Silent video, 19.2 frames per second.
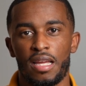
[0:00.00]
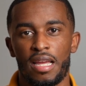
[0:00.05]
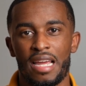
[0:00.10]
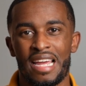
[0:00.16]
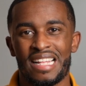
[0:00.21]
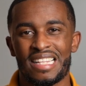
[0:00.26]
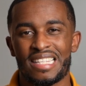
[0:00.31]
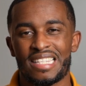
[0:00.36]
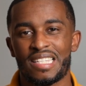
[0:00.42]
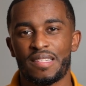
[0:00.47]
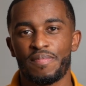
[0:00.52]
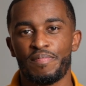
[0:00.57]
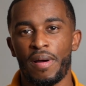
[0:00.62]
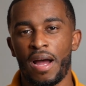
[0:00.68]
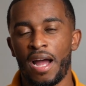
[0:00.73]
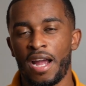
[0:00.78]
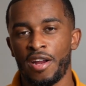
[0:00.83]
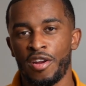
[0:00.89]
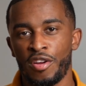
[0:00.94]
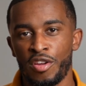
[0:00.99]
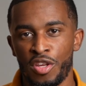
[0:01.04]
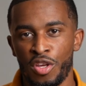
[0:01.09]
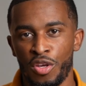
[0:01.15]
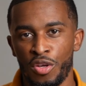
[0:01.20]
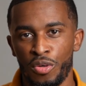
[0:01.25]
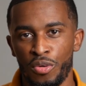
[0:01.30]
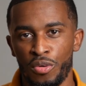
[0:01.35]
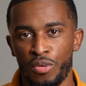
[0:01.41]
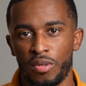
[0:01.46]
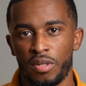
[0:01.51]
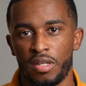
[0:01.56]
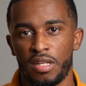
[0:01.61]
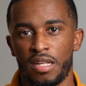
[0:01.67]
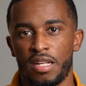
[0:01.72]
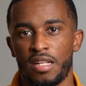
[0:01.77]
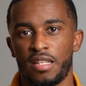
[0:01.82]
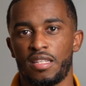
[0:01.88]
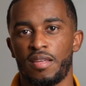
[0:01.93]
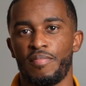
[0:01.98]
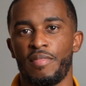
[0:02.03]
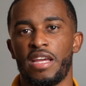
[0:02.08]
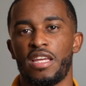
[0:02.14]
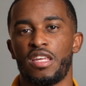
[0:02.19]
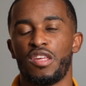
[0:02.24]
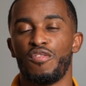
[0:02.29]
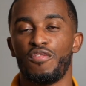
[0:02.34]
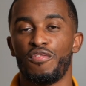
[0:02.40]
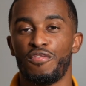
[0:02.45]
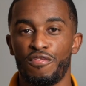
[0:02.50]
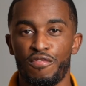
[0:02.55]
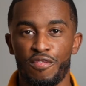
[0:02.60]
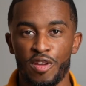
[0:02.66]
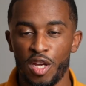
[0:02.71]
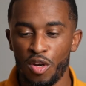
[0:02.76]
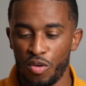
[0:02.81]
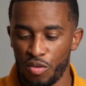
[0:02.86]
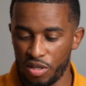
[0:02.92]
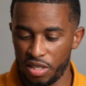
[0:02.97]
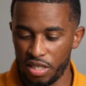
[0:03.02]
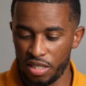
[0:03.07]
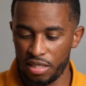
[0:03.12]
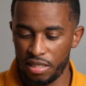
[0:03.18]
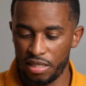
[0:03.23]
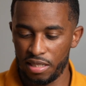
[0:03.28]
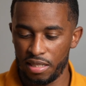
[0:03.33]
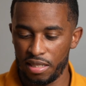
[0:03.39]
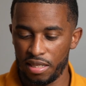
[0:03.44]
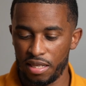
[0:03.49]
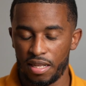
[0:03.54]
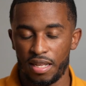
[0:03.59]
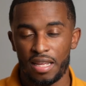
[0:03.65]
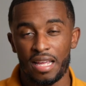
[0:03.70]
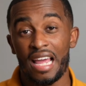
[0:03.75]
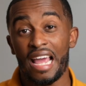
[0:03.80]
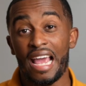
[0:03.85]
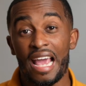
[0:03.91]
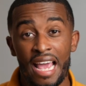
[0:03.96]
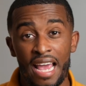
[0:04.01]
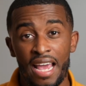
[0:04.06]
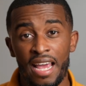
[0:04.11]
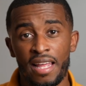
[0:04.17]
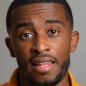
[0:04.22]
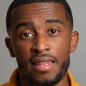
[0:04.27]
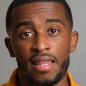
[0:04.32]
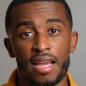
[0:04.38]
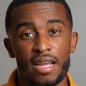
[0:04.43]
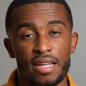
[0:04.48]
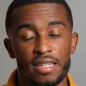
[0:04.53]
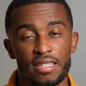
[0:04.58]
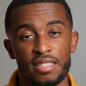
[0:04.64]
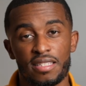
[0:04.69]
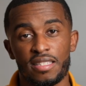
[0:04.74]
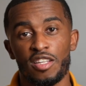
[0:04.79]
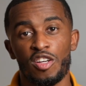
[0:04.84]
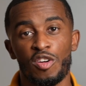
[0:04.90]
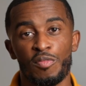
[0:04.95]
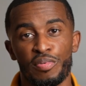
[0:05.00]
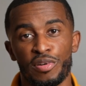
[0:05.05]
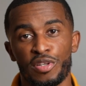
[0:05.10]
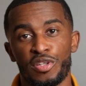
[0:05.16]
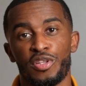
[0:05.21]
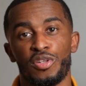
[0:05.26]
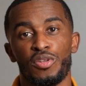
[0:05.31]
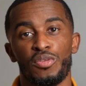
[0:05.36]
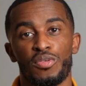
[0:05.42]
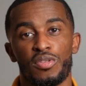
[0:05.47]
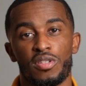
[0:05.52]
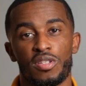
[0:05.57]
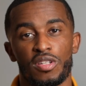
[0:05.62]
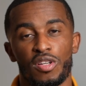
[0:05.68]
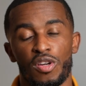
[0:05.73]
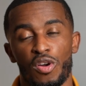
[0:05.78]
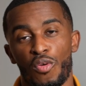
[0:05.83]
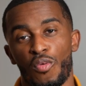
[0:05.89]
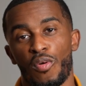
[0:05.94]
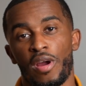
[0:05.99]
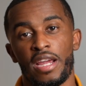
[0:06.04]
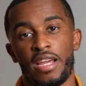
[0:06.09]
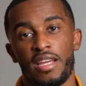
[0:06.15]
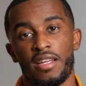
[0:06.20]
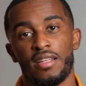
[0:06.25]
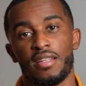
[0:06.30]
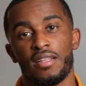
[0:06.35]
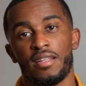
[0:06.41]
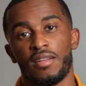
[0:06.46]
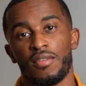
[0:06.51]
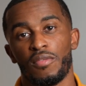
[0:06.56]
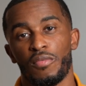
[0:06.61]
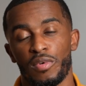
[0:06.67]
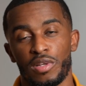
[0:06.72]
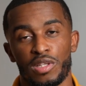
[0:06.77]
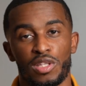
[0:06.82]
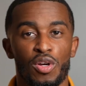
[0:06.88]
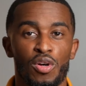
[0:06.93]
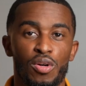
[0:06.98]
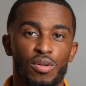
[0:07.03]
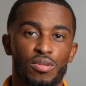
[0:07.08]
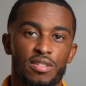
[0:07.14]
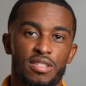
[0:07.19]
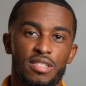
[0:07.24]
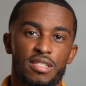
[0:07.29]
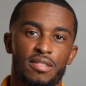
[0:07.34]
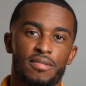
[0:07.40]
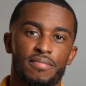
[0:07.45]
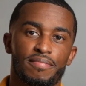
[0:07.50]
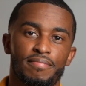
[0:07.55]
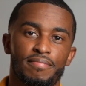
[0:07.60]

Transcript: inspire you, to make you feel good, and that can still produce great results.